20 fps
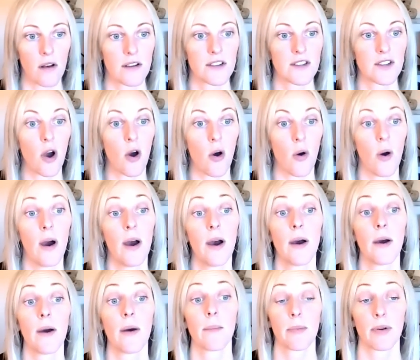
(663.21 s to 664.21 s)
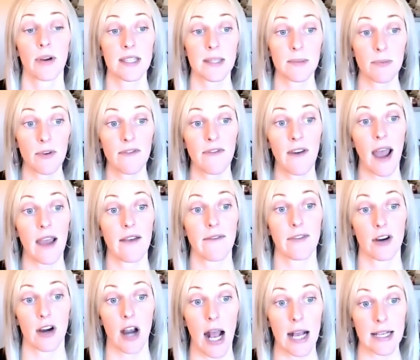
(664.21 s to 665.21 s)
So principle 5,
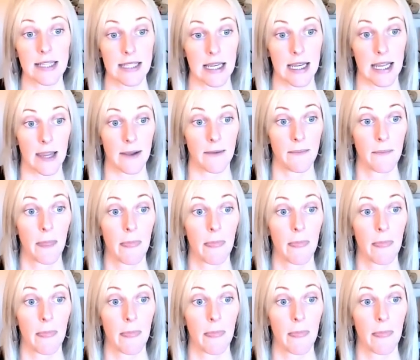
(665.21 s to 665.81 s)
veracity.